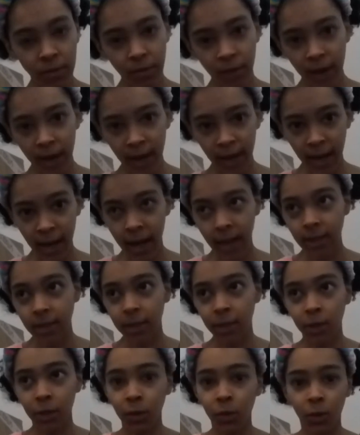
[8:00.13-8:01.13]
find
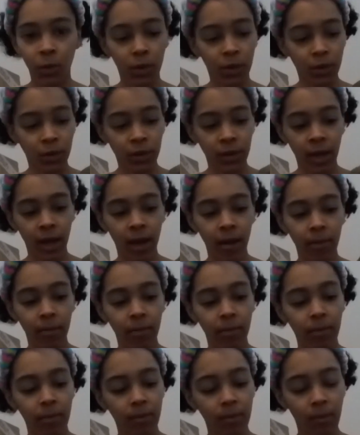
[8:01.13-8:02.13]
actually tutorials that
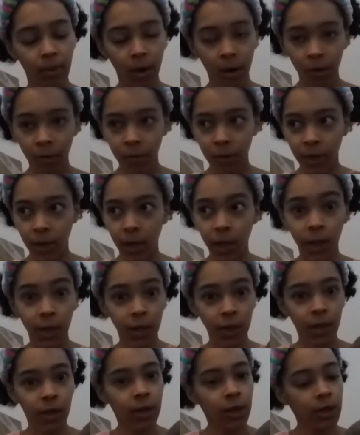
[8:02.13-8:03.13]
are for like
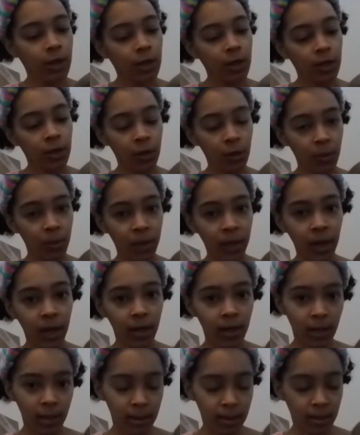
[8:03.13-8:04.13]
human
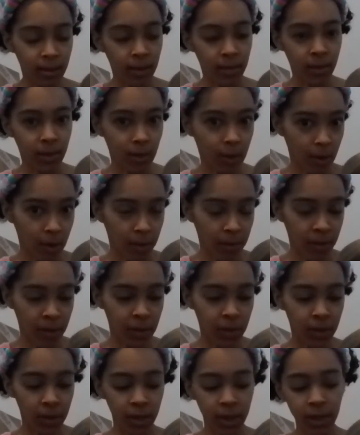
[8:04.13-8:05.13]
hair. Like sometimes I'll go on
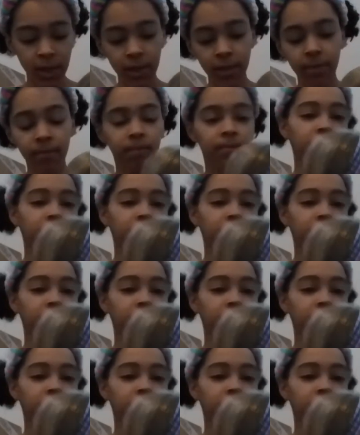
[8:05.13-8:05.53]
Pinterest